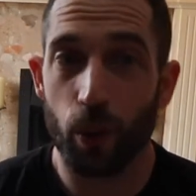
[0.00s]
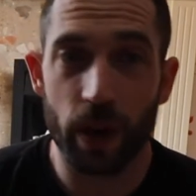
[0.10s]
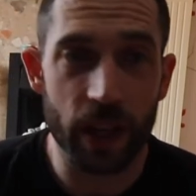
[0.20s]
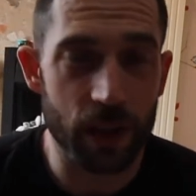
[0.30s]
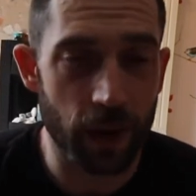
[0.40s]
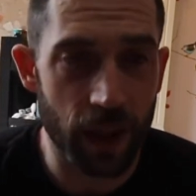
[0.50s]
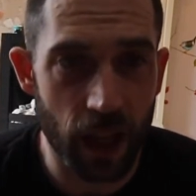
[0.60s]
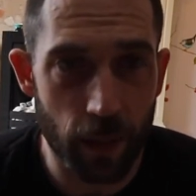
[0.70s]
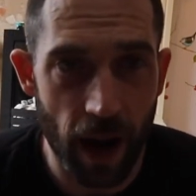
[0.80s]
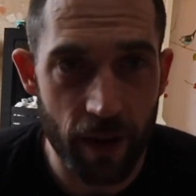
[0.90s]
we need to be
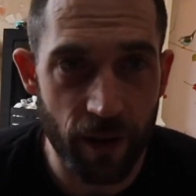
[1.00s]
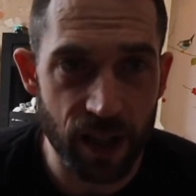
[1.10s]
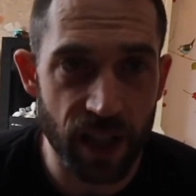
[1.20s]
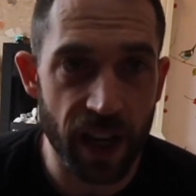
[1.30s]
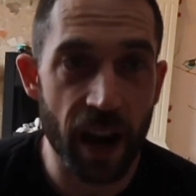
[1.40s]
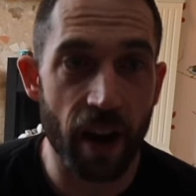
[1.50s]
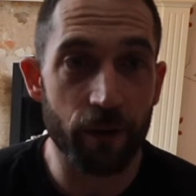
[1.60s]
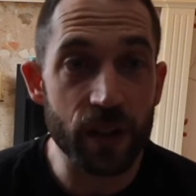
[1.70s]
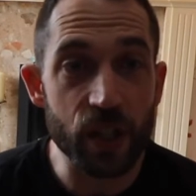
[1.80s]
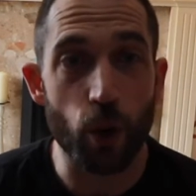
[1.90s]
thinking about investing in our
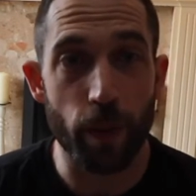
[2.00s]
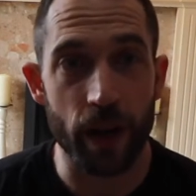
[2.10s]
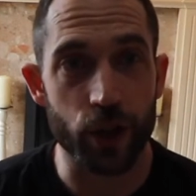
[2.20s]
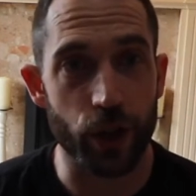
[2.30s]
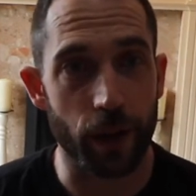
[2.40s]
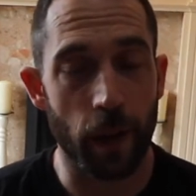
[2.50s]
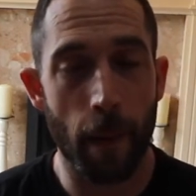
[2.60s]
physical pension.